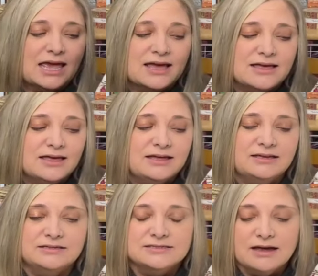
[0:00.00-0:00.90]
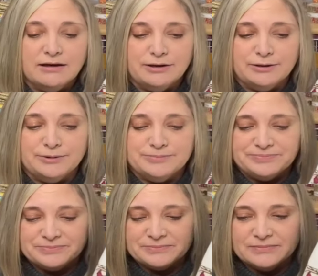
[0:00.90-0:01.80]
and
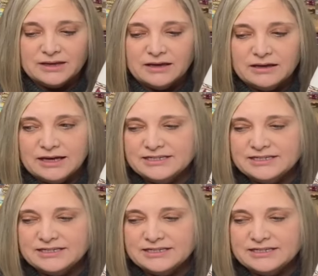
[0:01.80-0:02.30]
I